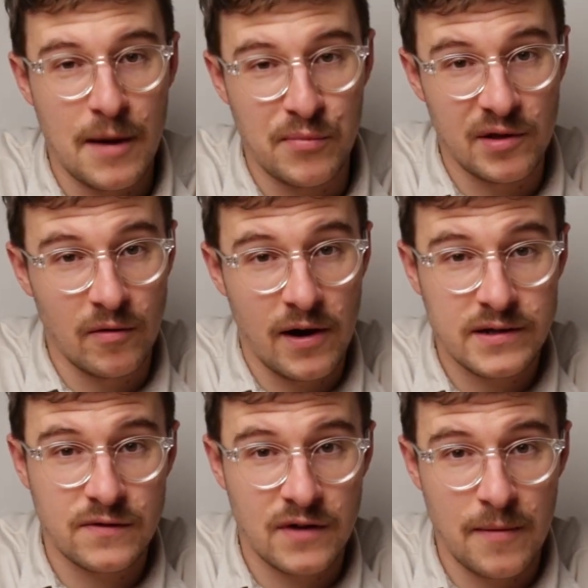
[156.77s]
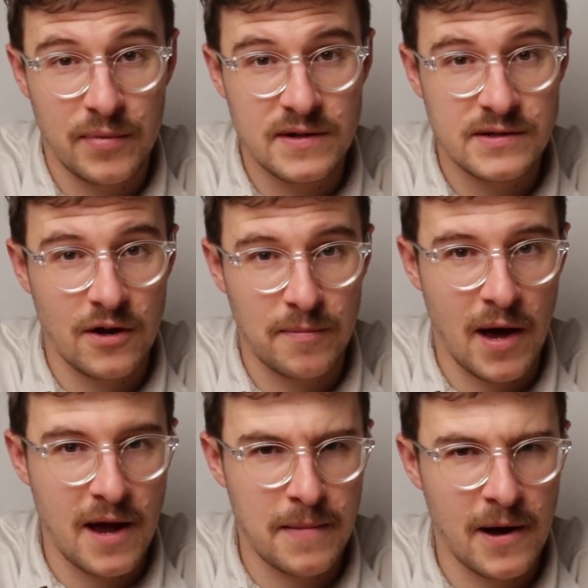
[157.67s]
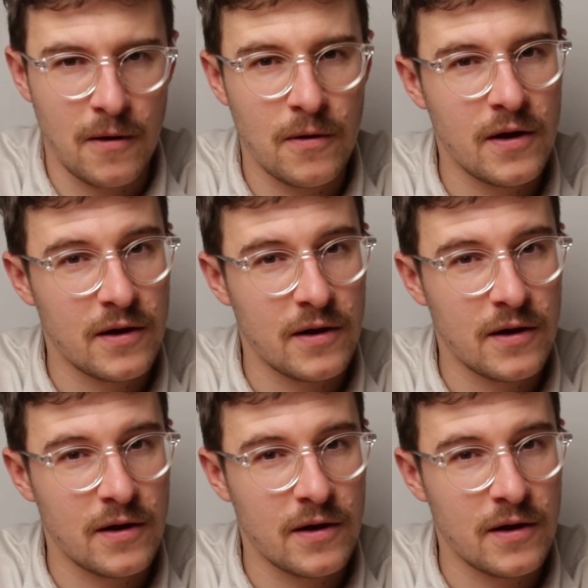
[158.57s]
And with the likes of companies like PayPal